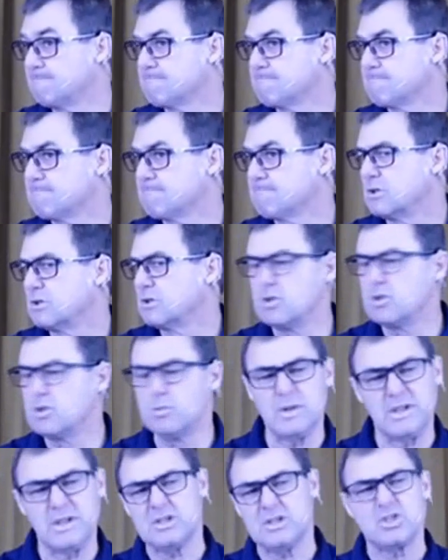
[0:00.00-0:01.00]
Do we then
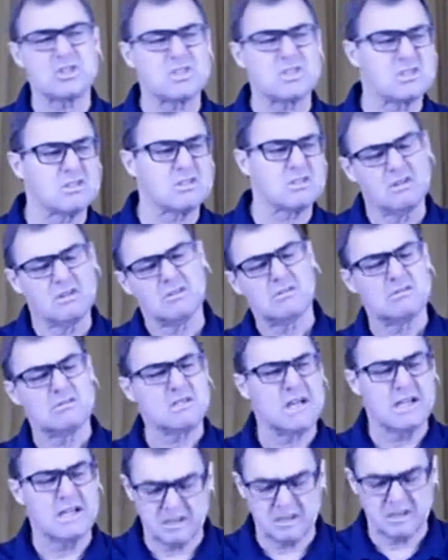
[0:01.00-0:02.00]
just take
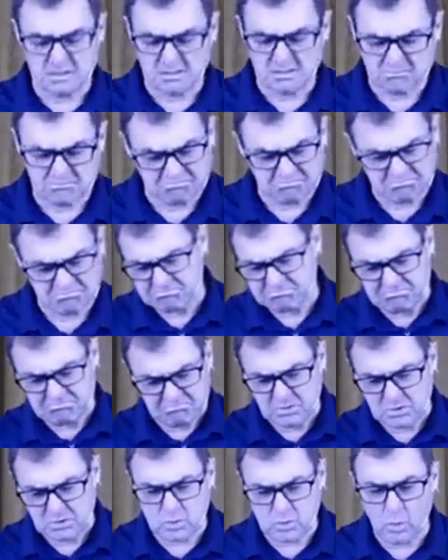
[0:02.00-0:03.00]
it and
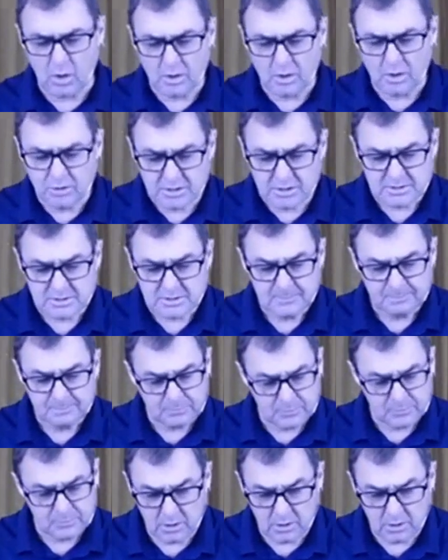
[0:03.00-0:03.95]
squander it? No.